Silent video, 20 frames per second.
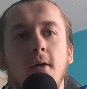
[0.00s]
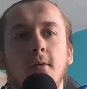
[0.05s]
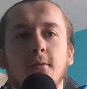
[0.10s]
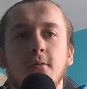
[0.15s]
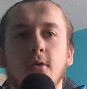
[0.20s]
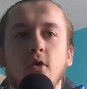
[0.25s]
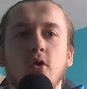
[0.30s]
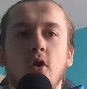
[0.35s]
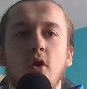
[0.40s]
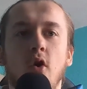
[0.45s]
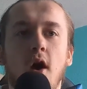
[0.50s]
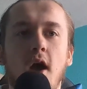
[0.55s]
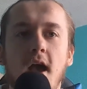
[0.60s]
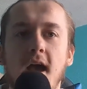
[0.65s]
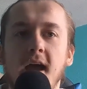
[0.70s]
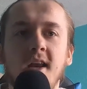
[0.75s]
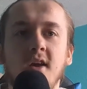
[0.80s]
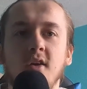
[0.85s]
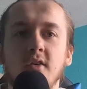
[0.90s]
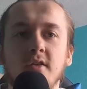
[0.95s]
For
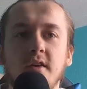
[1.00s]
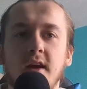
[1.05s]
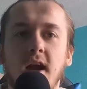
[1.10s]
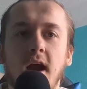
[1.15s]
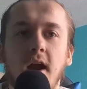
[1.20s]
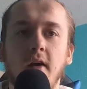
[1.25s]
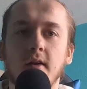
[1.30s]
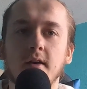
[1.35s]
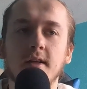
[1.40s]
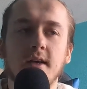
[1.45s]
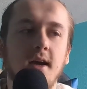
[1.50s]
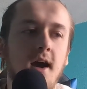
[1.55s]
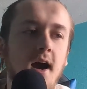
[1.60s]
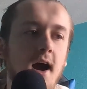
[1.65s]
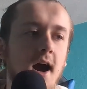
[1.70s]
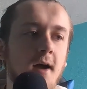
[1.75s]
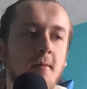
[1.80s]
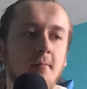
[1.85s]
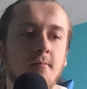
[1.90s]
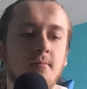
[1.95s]
any other character,
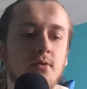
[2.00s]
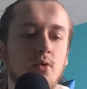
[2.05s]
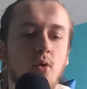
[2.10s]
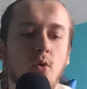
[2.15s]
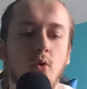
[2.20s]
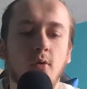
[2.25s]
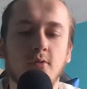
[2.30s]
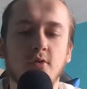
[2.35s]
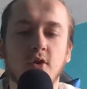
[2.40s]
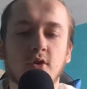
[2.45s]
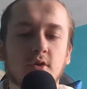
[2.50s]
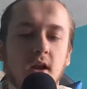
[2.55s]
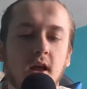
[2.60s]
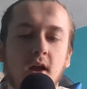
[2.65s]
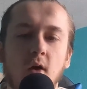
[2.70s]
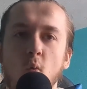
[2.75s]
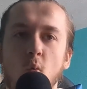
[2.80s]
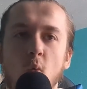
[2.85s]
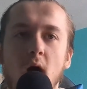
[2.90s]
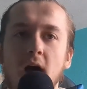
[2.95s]
I'm sort of just like,
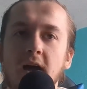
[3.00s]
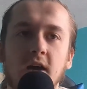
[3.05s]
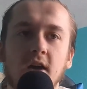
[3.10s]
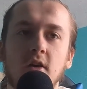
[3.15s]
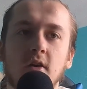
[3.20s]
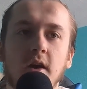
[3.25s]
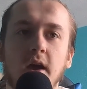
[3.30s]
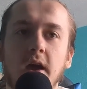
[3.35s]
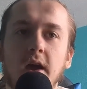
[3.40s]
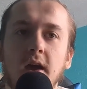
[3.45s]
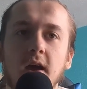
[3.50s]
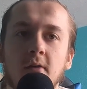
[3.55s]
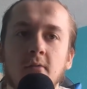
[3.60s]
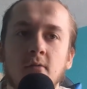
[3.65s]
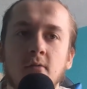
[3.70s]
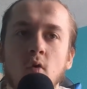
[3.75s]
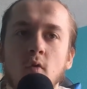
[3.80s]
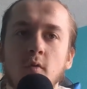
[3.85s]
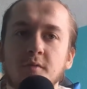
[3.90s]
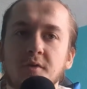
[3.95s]
why are you getting
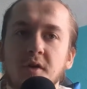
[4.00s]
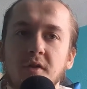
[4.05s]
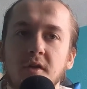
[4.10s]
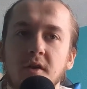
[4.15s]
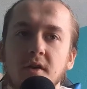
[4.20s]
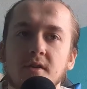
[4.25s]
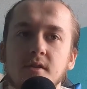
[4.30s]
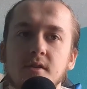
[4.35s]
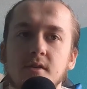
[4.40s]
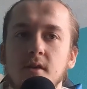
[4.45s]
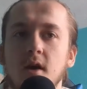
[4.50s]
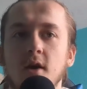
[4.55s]
involved in this?